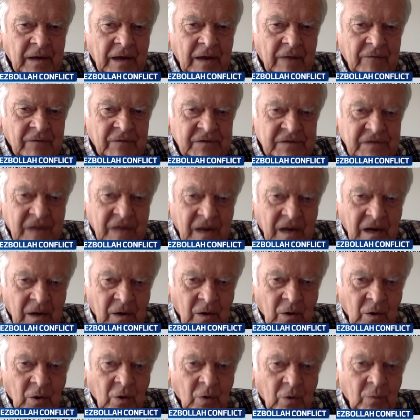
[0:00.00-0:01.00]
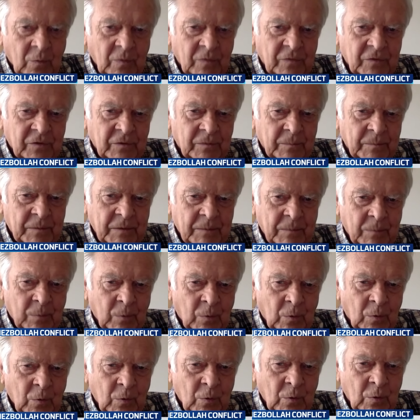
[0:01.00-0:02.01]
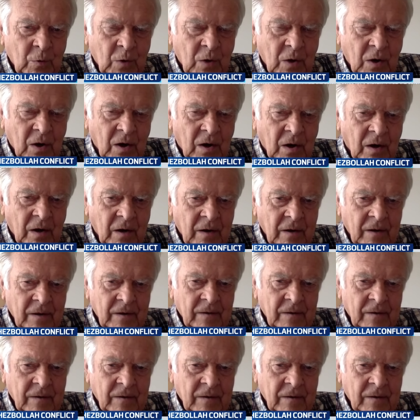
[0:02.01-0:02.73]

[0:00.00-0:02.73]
have a dialogue with the people who are